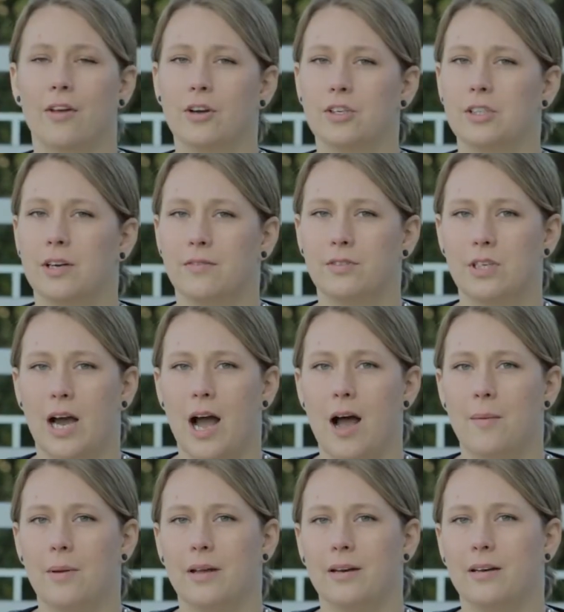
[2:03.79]
third shift
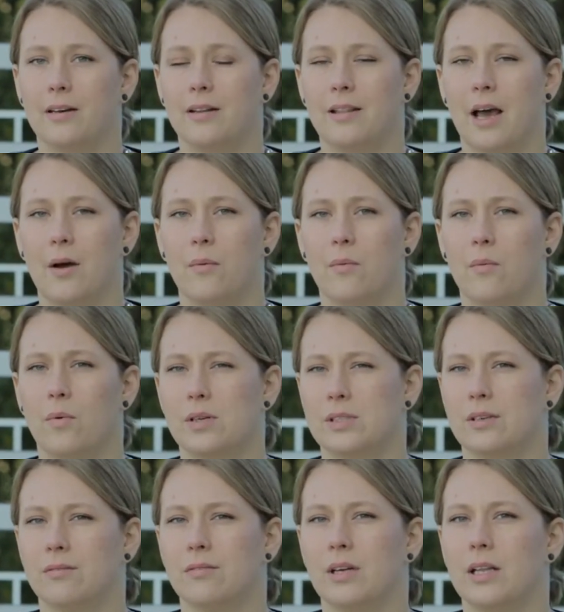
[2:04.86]
job, and that
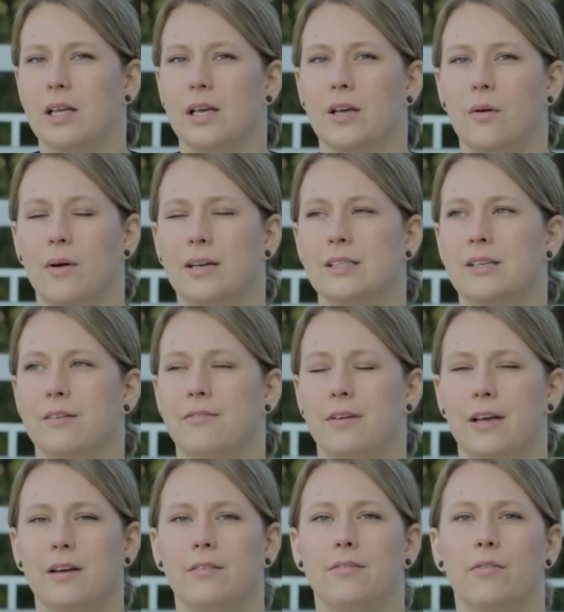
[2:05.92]
wasn't really going to
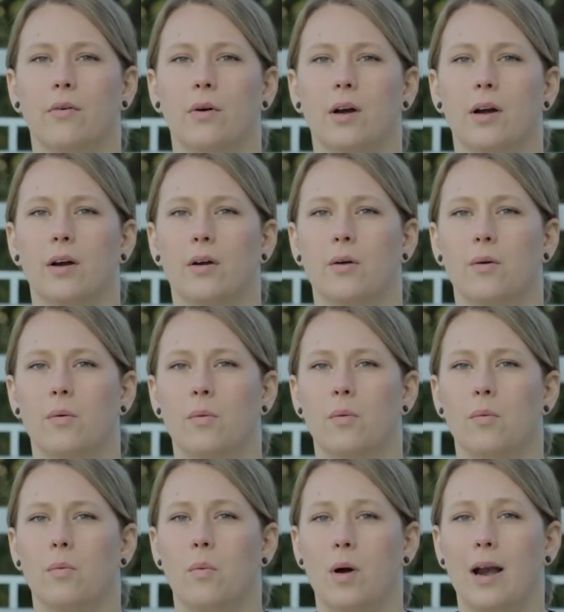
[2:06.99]
fit for
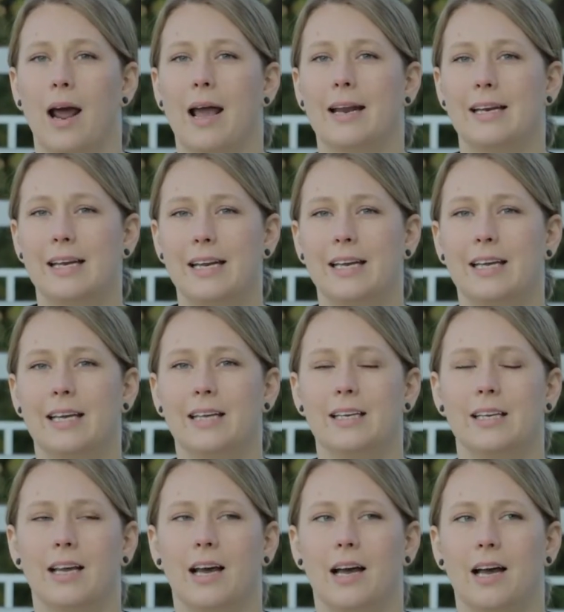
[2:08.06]
what I needed
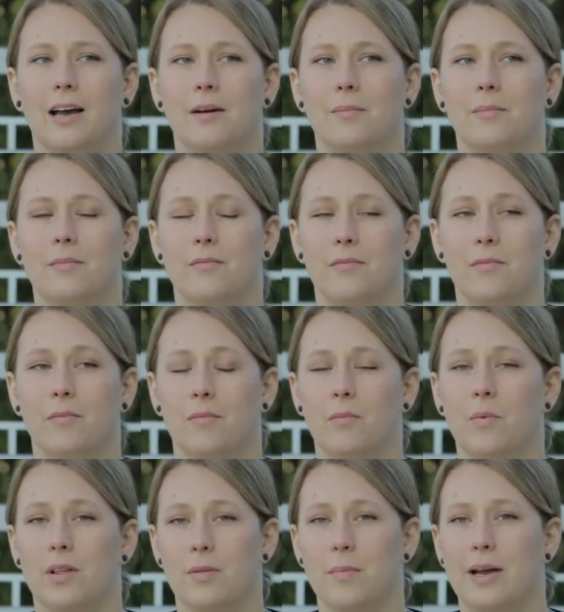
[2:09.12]
um,
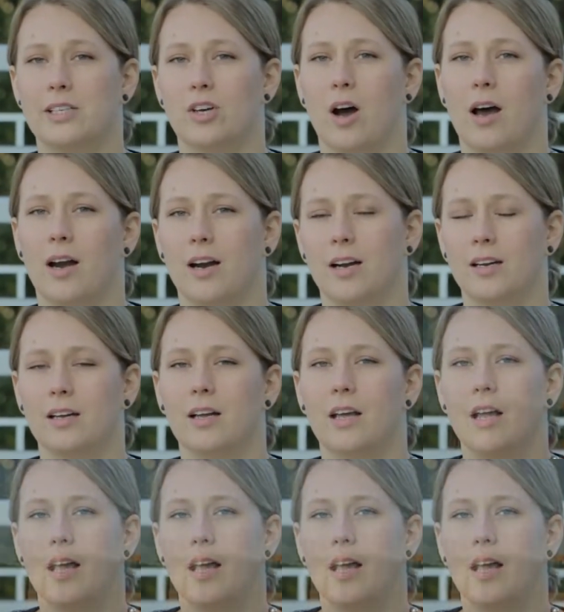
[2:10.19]
with my daughter.